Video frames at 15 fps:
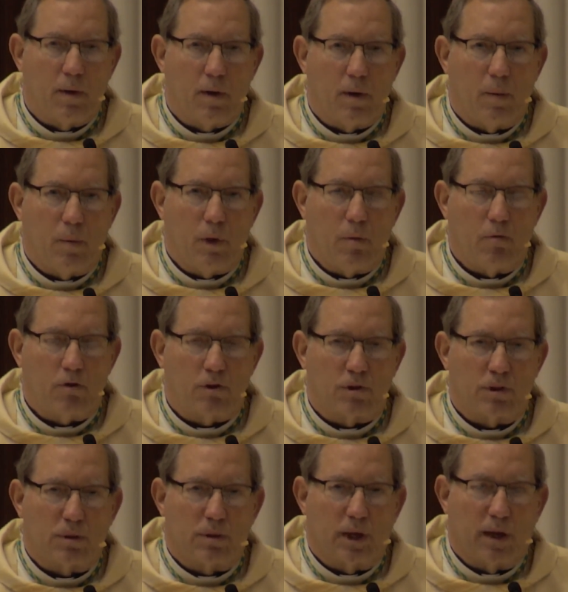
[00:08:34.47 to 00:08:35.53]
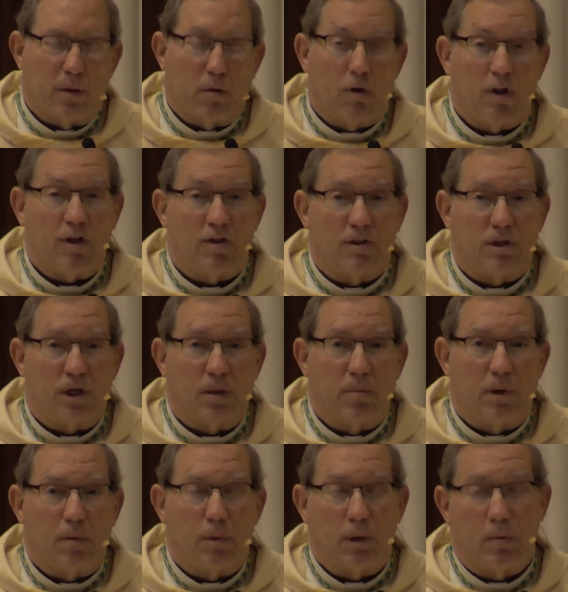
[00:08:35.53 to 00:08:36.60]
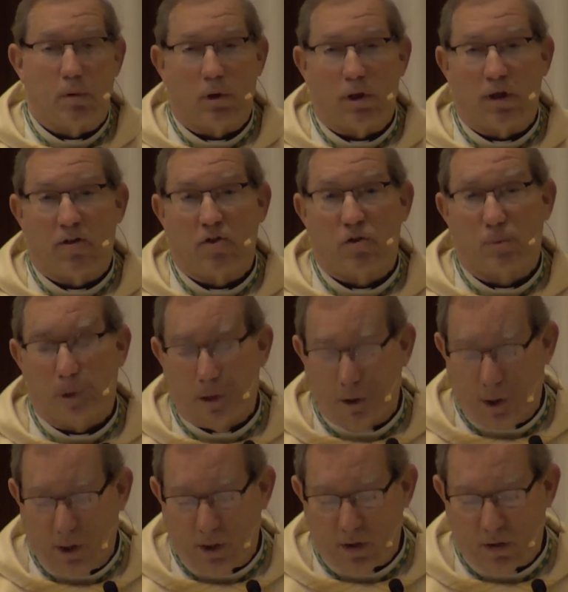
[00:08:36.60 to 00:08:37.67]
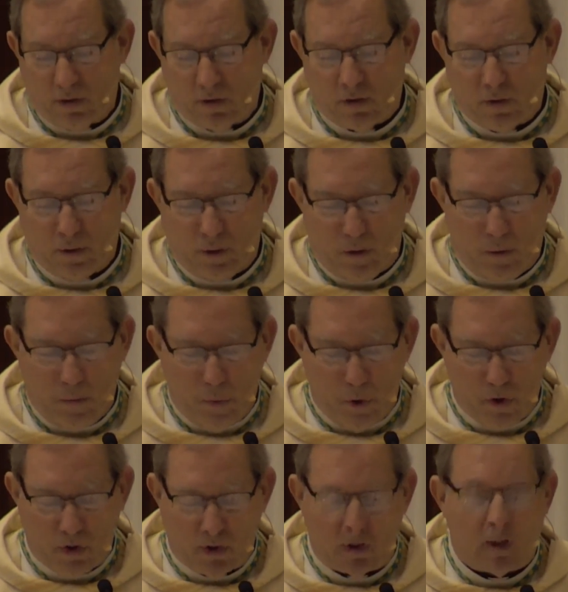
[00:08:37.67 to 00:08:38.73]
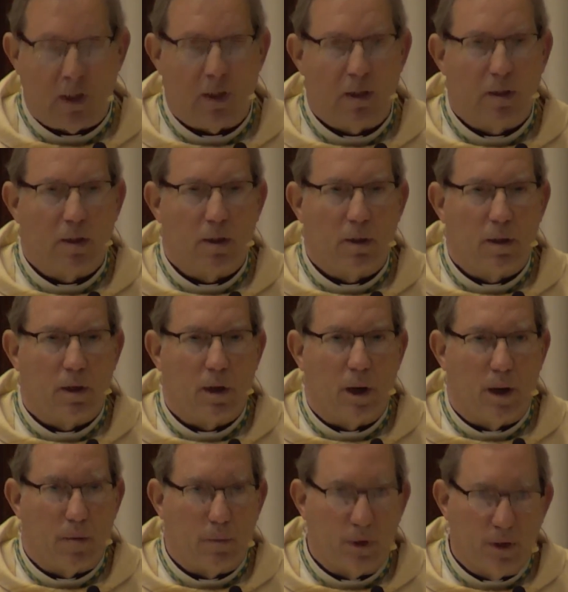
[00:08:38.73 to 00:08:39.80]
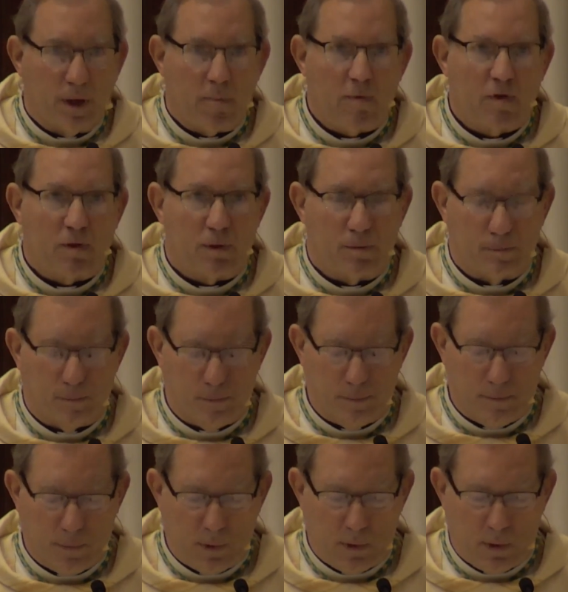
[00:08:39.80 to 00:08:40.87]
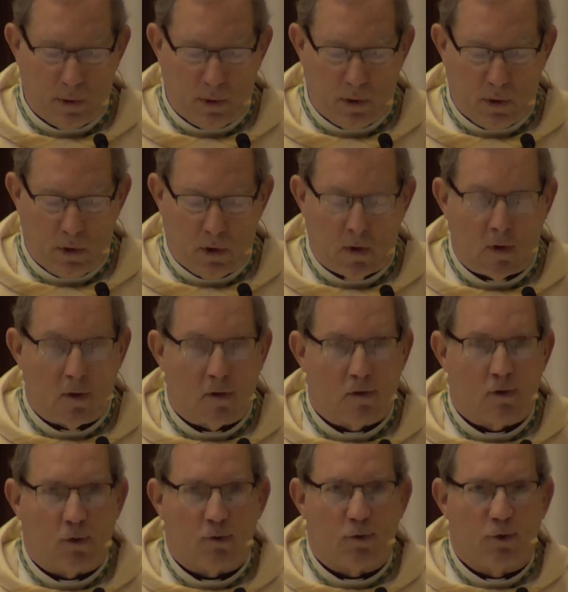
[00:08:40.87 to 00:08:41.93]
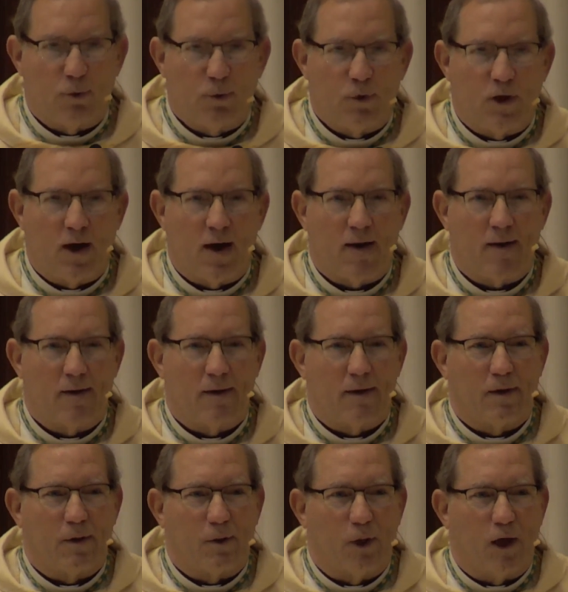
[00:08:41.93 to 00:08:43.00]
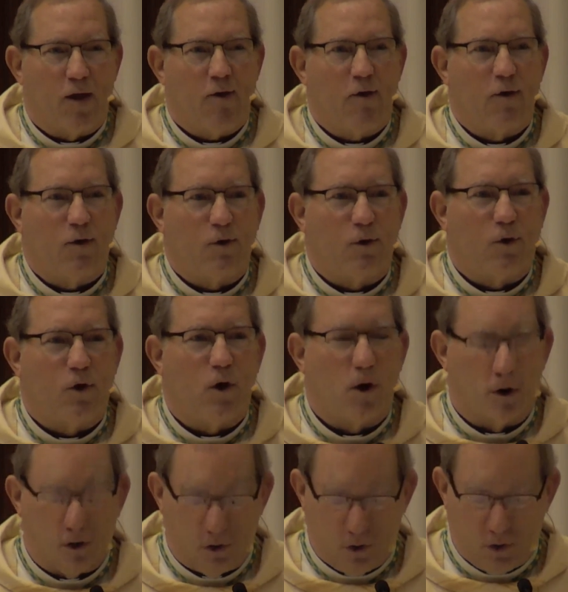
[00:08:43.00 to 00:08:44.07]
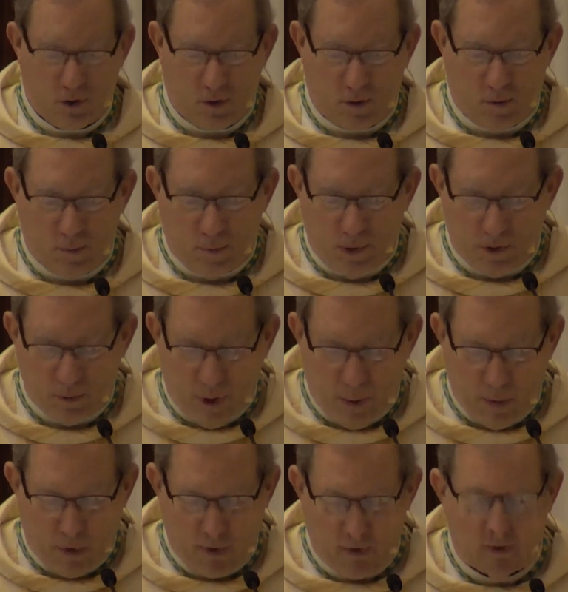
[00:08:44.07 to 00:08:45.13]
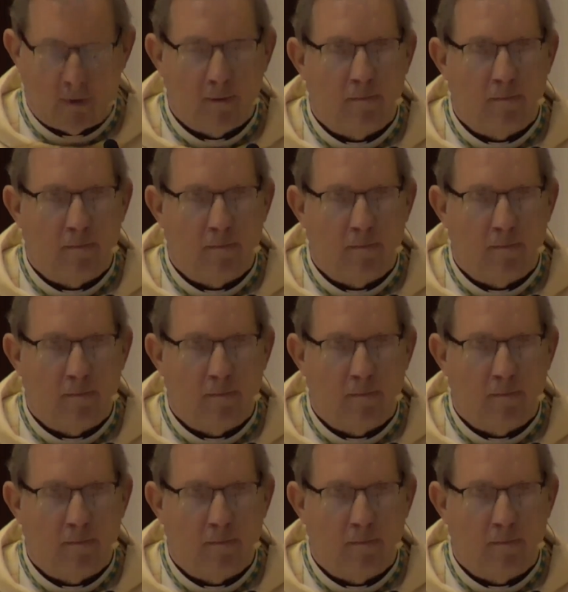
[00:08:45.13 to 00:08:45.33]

And we will not only see, but we will experience mercy and redemption. So do not let your hearts be troubled.